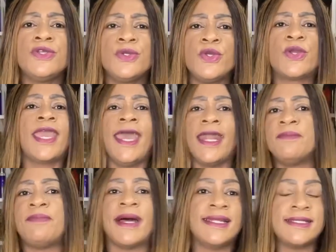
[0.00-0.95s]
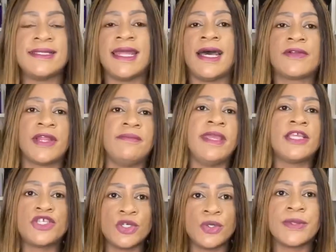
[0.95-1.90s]
you, you can balance it out and
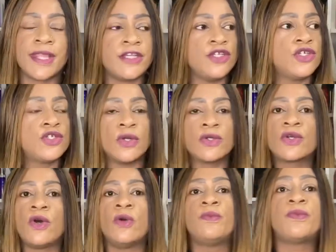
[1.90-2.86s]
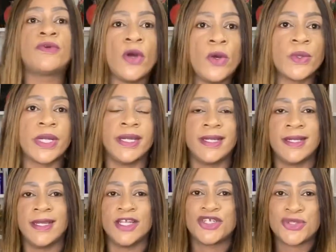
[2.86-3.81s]
make sure that you don't go broke
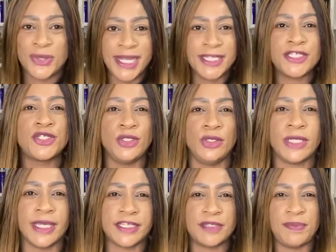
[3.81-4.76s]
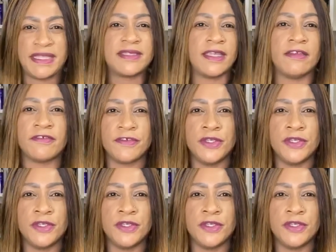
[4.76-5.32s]
trying to look expensive.